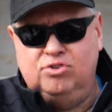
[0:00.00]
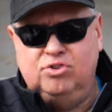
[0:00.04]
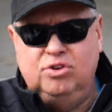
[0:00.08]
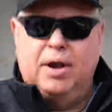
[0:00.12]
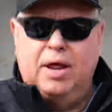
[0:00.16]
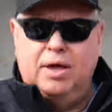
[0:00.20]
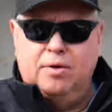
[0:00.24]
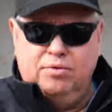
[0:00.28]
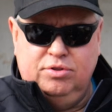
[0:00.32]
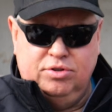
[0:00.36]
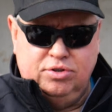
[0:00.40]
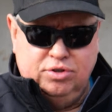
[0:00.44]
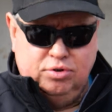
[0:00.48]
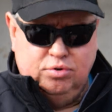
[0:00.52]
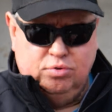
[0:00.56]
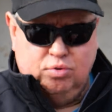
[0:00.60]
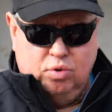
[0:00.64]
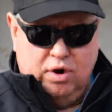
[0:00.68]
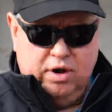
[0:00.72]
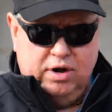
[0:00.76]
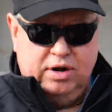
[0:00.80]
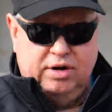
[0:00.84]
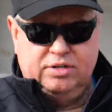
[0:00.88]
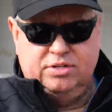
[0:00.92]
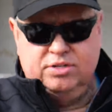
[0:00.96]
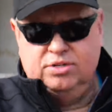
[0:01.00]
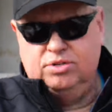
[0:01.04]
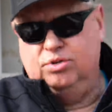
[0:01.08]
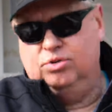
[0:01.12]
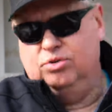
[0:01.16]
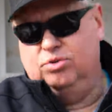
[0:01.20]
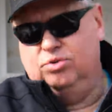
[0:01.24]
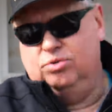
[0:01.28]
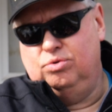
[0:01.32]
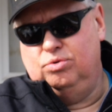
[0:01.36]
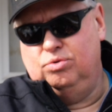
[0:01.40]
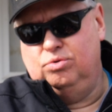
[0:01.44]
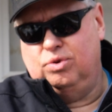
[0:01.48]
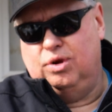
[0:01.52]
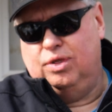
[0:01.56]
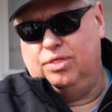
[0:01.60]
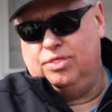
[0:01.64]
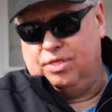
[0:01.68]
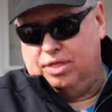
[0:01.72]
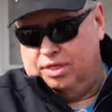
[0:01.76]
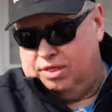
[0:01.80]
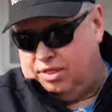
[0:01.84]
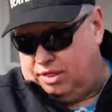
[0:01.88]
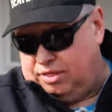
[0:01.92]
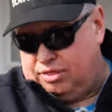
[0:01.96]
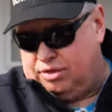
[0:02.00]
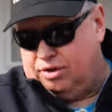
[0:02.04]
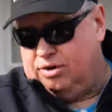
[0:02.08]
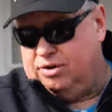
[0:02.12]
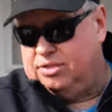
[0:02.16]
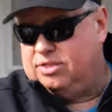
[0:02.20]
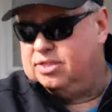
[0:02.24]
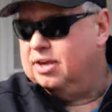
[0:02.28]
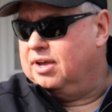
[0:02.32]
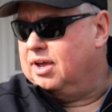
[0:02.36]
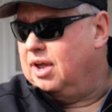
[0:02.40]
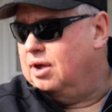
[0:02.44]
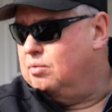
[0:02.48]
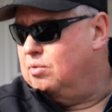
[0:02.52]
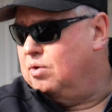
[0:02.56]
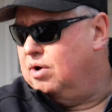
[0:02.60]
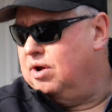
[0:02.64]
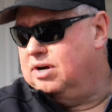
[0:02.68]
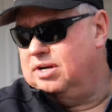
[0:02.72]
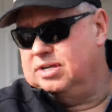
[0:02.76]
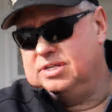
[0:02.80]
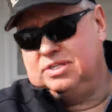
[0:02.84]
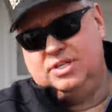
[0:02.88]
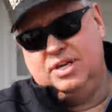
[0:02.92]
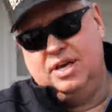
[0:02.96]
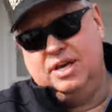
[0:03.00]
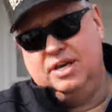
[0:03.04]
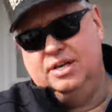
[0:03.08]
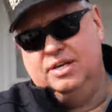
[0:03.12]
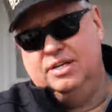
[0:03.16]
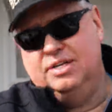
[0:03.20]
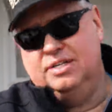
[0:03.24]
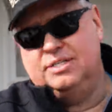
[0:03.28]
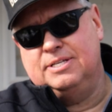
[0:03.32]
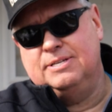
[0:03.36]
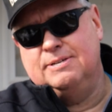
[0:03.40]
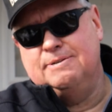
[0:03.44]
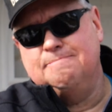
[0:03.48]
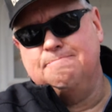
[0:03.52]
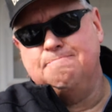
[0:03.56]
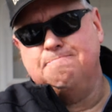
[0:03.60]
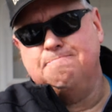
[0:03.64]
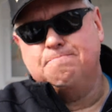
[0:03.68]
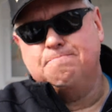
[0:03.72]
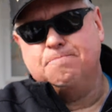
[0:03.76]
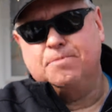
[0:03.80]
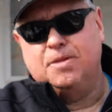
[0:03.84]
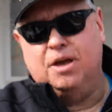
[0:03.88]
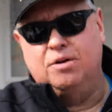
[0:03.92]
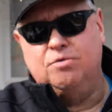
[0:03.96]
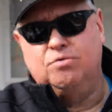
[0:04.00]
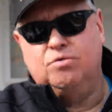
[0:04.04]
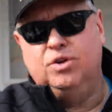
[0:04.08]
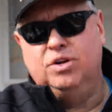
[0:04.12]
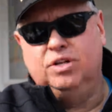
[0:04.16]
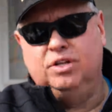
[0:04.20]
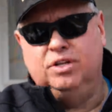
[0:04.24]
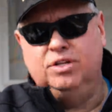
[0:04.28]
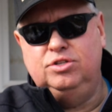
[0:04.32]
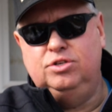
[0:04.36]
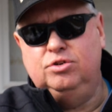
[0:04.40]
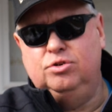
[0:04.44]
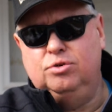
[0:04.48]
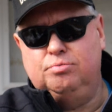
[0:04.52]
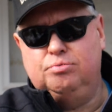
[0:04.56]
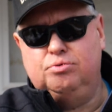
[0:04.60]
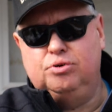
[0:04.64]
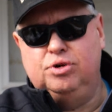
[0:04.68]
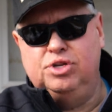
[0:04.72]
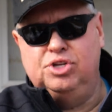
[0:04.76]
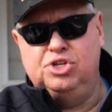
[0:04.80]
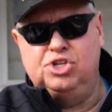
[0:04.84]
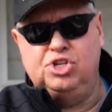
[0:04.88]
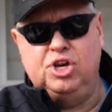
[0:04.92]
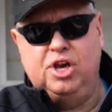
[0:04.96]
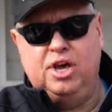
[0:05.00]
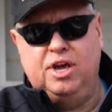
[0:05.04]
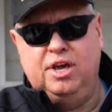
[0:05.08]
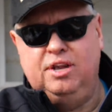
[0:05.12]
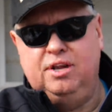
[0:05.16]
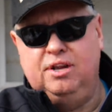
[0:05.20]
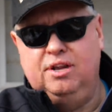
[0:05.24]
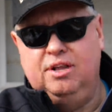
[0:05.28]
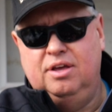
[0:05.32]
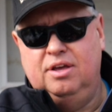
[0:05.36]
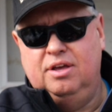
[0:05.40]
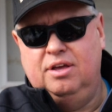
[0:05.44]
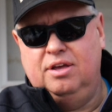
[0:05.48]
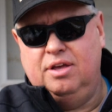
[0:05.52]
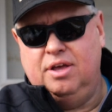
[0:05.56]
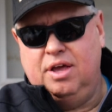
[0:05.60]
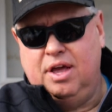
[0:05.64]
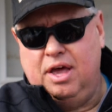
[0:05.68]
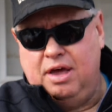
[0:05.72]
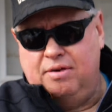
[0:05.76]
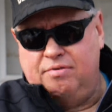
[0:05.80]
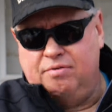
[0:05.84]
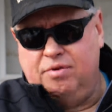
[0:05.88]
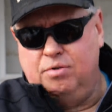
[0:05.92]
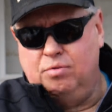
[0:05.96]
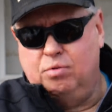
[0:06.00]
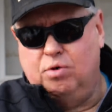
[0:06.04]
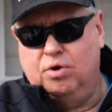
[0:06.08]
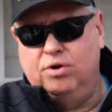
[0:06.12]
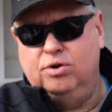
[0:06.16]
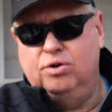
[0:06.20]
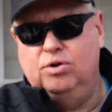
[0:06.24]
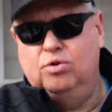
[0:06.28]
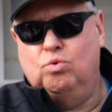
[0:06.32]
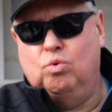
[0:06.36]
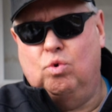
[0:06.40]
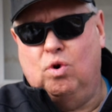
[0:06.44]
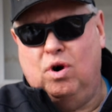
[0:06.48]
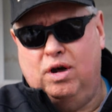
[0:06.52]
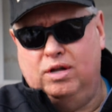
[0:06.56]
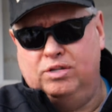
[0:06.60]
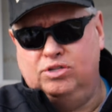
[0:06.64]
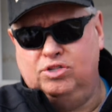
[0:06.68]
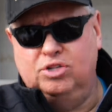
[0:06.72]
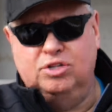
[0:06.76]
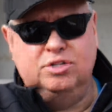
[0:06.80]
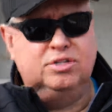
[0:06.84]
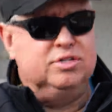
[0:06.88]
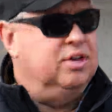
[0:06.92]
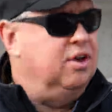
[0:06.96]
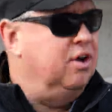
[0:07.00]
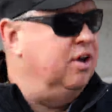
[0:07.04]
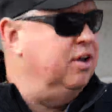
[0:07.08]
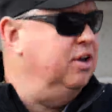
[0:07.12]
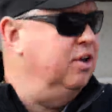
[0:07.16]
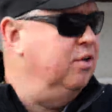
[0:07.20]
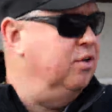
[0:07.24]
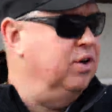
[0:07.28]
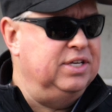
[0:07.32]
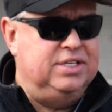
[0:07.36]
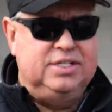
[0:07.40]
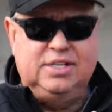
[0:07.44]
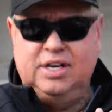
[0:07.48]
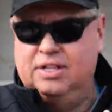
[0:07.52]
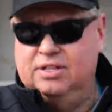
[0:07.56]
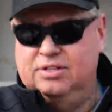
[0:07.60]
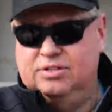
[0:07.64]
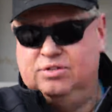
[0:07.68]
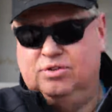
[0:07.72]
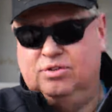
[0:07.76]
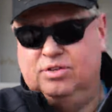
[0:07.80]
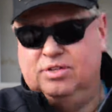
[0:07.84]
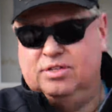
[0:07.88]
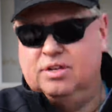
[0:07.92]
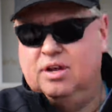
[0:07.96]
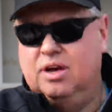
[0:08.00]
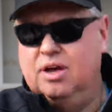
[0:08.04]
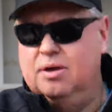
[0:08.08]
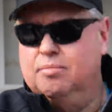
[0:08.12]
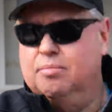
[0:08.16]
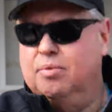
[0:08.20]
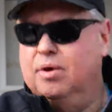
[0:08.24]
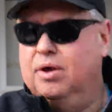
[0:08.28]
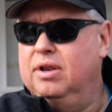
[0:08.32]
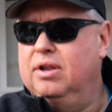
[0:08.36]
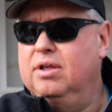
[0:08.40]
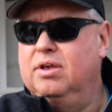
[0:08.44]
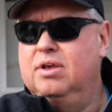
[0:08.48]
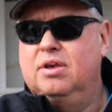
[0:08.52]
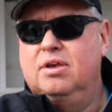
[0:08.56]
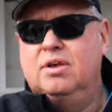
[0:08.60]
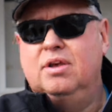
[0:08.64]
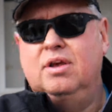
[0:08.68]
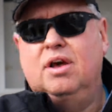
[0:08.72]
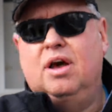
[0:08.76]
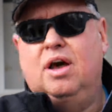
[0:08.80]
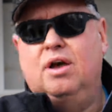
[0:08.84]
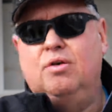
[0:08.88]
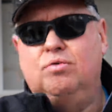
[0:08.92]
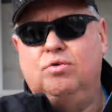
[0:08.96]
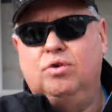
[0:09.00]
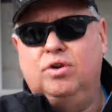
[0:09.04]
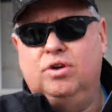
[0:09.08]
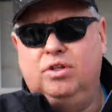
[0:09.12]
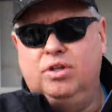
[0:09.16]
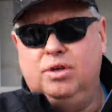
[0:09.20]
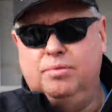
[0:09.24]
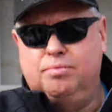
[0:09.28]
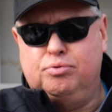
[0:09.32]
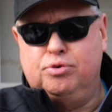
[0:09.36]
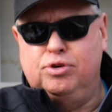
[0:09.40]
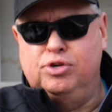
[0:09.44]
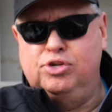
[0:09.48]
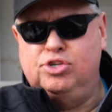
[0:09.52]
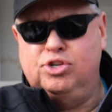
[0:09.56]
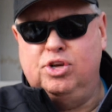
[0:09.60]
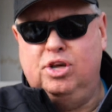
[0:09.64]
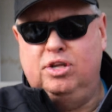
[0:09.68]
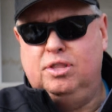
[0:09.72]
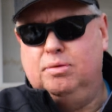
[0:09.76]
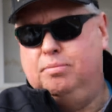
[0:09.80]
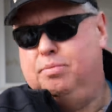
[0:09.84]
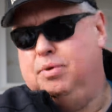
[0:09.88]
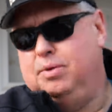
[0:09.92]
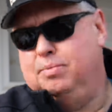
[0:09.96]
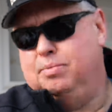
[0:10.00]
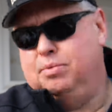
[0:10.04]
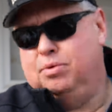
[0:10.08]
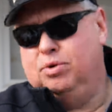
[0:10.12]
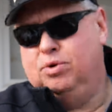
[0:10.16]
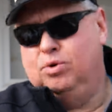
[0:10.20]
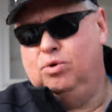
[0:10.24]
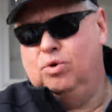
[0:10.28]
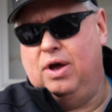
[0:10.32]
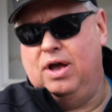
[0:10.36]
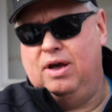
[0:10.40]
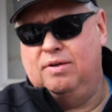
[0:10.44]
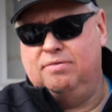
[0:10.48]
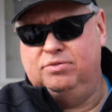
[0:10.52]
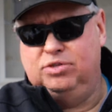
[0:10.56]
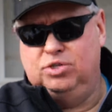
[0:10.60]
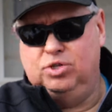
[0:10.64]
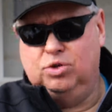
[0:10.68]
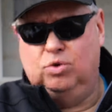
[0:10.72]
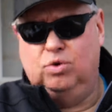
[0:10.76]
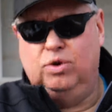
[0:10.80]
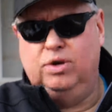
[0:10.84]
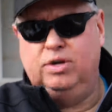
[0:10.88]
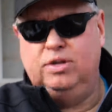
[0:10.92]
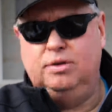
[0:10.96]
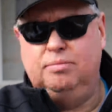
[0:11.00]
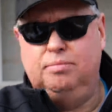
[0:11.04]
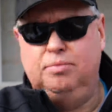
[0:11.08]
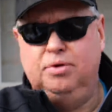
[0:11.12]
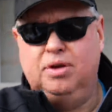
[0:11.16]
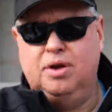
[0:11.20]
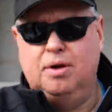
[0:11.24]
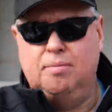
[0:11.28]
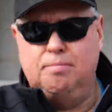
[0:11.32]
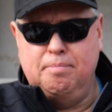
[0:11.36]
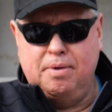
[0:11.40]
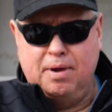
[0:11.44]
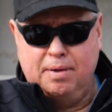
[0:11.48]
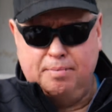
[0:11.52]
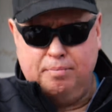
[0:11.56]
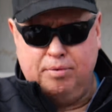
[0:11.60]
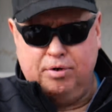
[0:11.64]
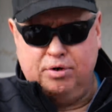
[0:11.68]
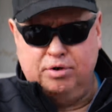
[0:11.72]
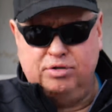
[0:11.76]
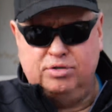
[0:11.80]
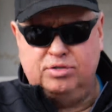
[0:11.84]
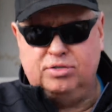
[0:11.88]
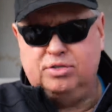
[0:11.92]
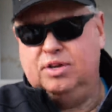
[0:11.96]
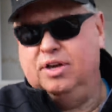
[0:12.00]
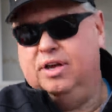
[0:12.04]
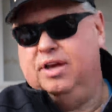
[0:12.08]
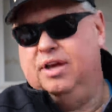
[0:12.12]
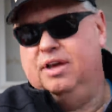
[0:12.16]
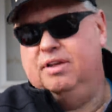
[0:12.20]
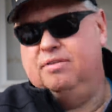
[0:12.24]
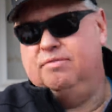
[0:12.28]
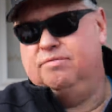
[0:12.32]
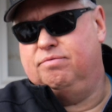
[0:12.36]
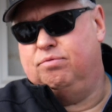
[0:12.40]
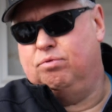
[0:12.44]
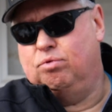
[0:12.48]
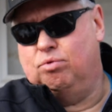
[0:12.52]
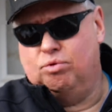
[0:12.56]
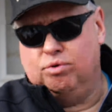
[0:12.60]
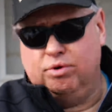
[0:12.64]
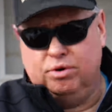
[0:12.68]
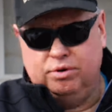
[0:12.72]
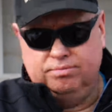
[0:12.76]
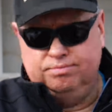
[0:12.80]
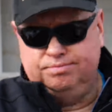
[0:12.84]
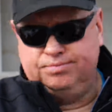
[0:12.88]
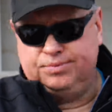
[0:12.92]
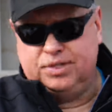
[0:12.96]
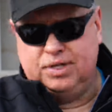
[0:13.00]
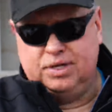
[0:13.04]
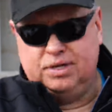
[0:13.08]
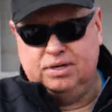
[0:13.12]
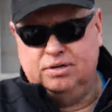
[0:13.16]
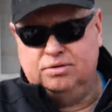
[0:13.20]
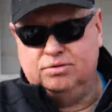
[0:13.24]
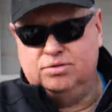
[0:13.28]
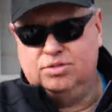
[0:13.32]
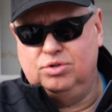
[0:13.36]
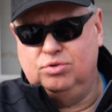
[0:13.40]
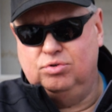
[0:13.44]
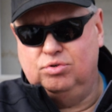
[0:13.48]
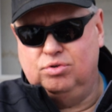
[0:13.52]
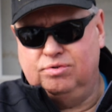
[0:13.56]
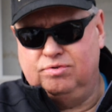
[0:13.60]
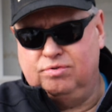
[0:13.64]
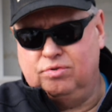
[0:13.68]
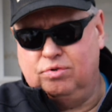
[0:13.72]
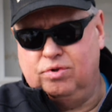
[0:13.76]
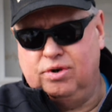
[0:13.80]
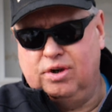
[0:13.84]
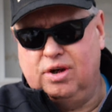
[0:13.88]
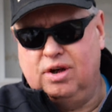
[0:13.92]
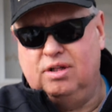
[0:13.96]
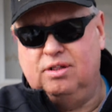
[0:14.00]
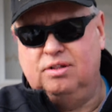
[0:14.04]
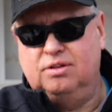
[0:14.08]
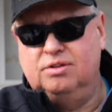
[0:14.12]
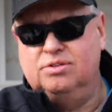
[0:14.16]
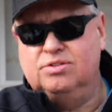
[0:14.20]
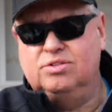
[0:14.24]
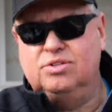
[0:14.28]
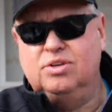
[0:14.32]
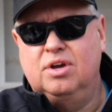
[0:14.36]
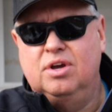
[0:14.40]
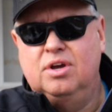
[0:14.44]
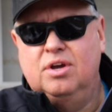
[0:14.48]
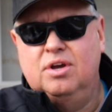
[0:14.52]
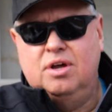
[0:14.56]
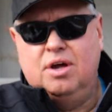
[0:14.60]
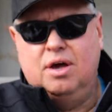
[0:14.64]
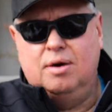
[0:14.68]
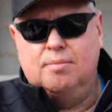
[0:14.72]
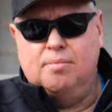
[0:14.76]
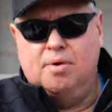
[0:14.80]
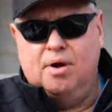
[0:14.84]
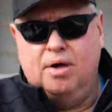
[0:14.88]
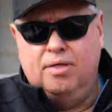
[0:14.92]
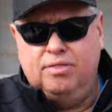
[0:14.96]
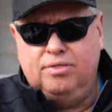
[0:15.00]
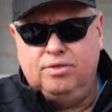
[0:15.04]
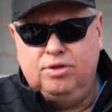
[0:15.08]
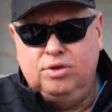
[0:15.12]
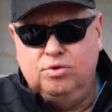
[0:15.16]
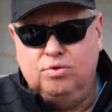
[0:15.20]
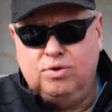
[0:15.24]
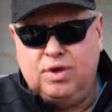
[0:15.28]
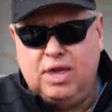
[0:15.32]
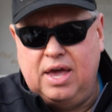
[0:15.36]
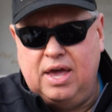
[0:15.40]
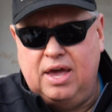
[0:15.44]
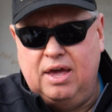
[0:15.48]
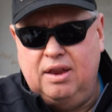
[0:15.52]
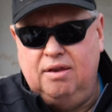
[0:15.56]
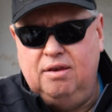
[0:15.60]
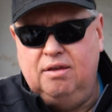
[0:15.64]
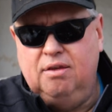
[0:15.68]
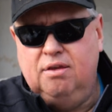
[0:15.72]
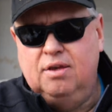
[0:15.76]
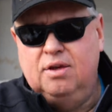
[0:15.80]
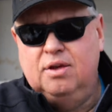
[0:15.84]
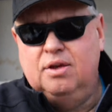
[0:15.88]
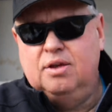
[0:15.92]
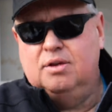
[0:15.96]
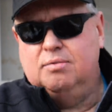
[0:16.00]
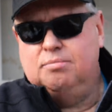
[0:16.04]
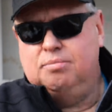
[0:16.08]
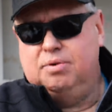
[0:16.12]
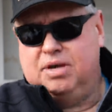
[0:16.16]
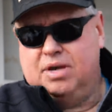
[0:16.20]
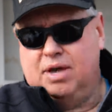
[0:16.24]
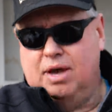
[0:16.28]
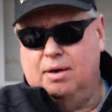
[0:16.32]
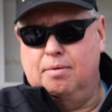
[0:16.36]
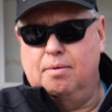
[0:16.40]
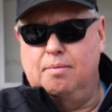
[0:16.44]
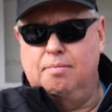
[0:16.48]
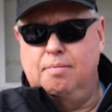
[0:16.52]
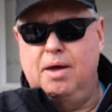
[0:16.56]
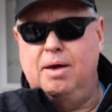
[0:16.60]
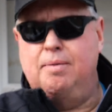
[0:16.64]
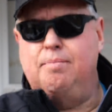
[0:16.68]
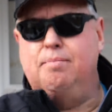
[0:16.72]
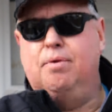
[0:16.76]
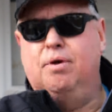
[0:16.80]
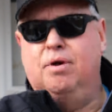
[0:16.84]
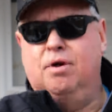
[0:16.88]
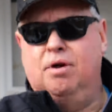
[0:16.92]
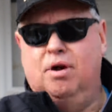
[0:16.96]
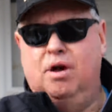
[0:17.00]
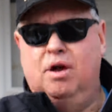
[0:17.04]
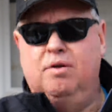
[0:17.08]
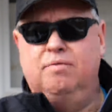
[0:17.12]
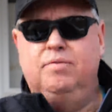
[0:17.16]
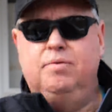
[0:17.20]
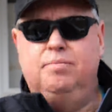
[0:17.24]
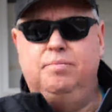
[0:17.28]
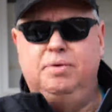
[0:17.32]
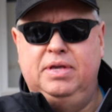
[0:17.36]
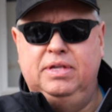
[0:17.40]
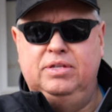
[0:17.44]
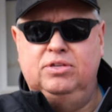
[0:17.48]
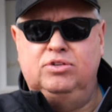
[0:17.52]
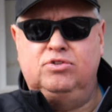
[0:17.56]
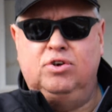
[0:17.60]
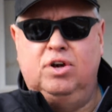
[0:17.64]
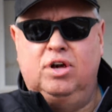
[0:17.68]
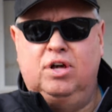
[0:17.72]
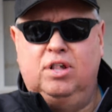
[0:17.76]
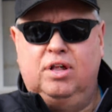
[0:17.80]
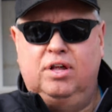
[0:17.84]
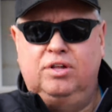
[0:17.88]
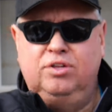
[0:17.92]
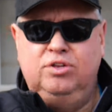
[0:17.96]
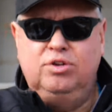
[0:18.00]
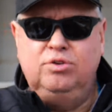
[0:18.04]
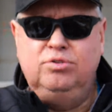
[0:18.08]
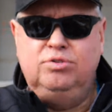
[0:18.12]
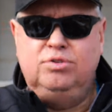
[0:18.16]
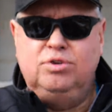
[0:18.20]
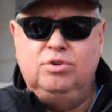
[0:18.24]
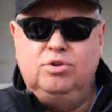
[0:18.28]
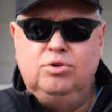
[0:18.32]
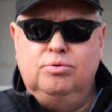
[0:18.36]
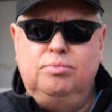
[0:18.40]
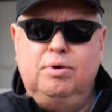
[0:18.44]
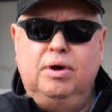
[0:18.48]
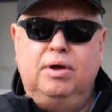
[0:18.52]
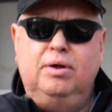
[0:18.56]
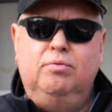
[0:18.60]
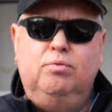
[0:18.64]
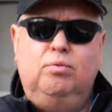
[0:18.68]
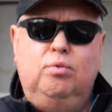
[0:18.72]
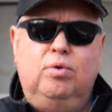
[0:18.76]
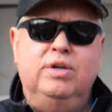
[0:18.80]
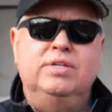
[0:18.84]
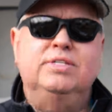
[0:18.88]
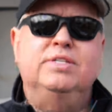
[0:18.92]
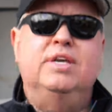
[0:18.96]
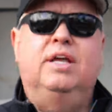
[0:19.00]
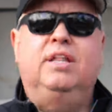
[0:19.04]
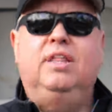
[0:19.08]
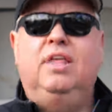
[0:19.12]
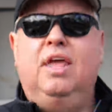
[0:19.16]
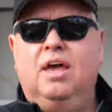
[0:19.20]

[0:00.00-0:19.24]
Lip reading: But I do wanted to, the third thing I wanted to say is I really do appreciate everyone who watches. Now, I know I say this all the time, but I really appreciate the people who have joined to become members. And for, I don't know, $2 or $4 a month, you can become a member of the Beaten Trail on YouTube. And what does that